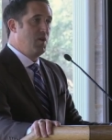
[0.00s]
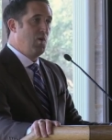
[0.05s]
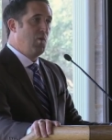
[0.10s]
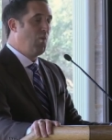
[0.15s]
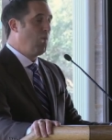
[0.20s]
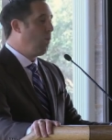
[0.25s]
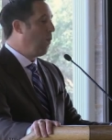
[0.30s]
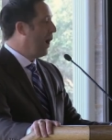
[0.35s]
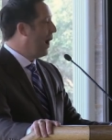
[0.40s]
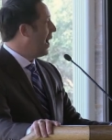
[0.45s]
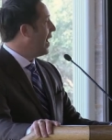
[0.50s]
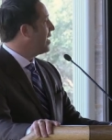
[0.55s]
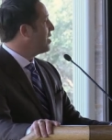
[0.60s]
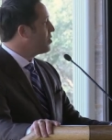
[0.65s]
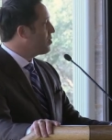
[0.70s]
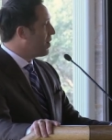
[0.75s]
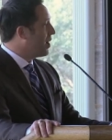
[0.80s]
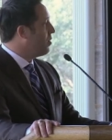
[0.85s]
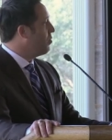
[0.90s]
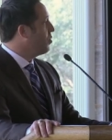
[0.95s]
Why
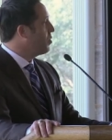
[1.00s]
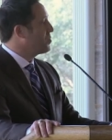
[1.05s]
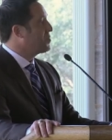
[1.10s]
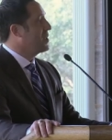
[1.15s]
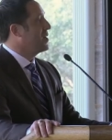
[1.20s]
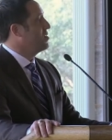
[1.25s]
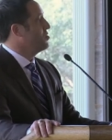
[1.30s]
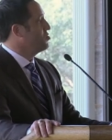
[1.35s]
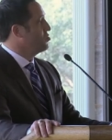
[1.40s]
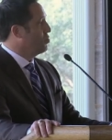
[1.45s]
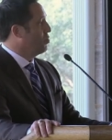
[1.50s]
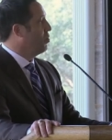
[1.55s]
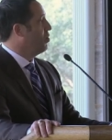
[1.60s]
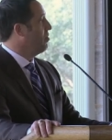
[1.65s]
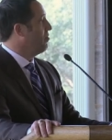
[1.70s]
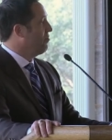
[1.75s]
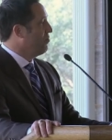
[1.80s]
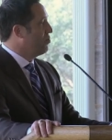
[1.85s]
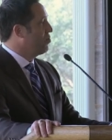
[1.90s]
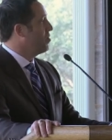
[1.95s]
do I want that
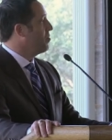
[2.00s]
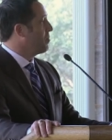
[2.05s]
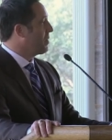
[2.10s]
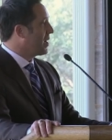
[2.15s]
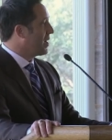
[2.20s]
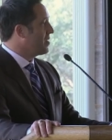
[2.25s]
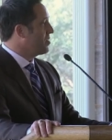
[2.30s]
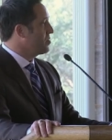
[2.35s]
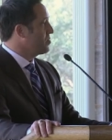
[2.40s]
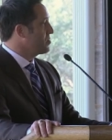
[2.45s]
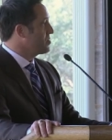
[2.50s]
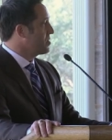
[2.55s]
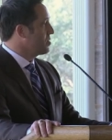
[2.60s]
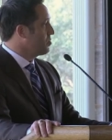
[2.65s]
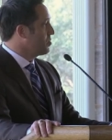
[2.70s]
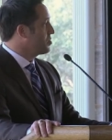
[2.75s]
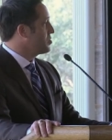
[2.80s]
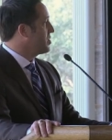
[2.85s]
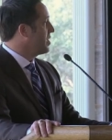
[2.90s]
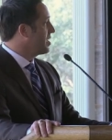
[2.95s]
drawer full of manuals that
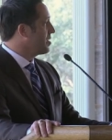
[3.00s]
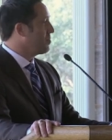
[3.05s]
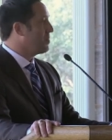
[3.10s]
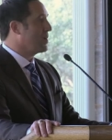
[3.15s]
will take